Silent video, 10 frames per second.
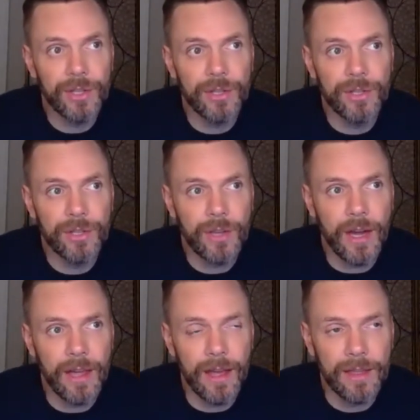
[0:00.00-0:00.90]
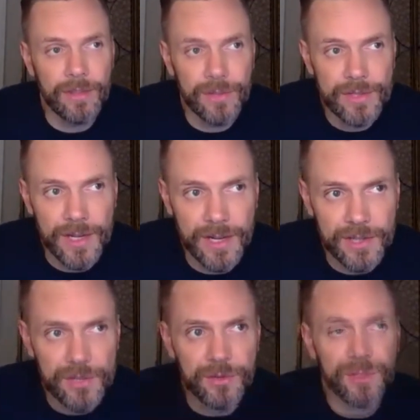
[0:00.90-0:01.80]
there's an
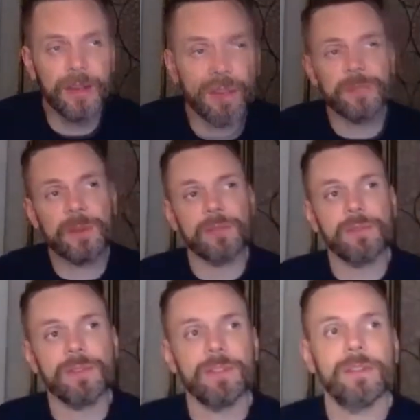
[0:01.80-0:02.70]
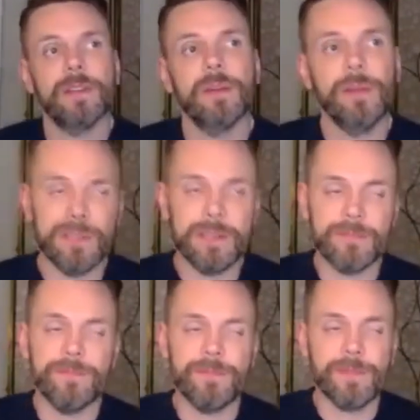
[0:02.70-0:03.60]
initial thing, especially with he's
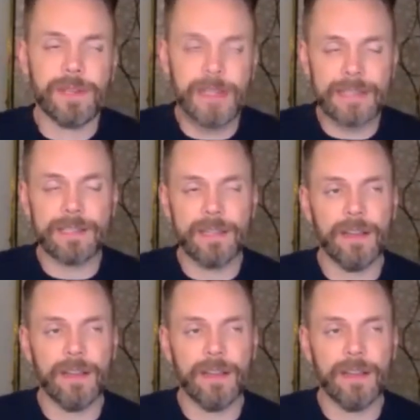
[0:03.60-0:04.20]
a classic